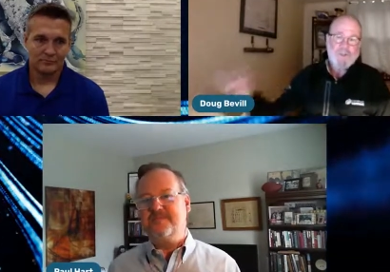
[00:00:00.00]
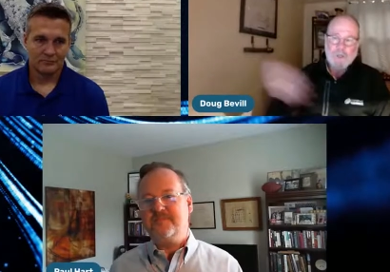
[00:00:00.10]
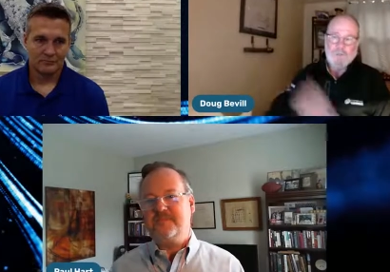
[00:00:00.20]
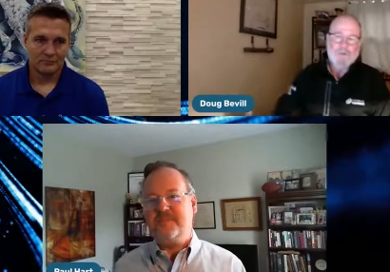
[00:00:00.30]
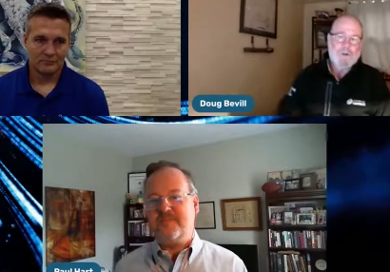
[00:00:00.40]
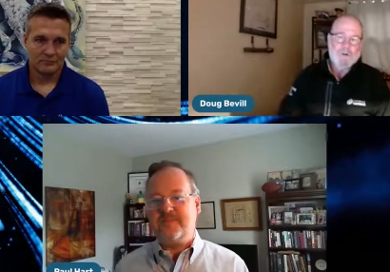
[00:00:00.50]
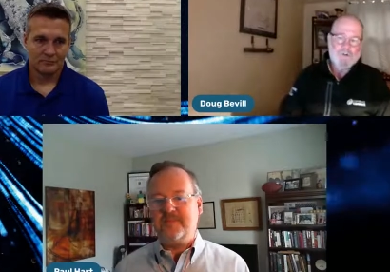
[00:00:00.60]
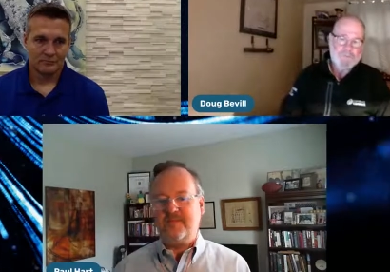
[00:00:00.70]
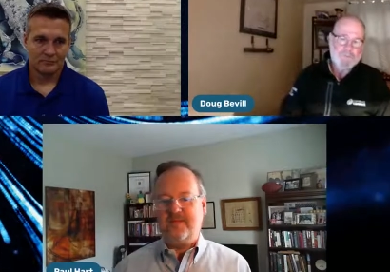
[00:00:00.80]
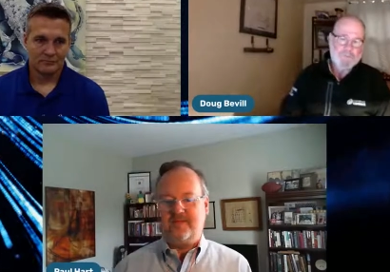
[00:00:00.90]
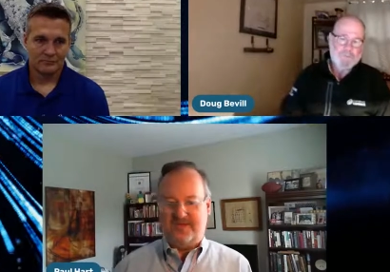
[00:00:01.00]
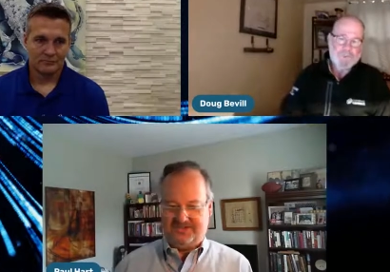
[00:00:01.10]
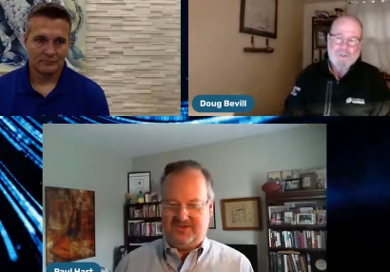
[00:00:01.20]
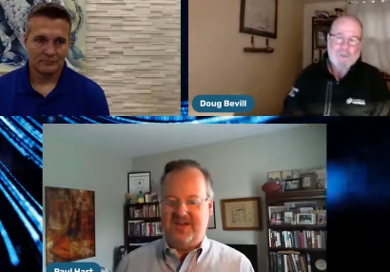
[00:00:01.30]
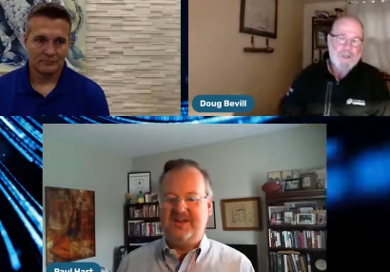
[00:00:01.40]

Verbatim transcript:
Speaker 1: you don't know because you're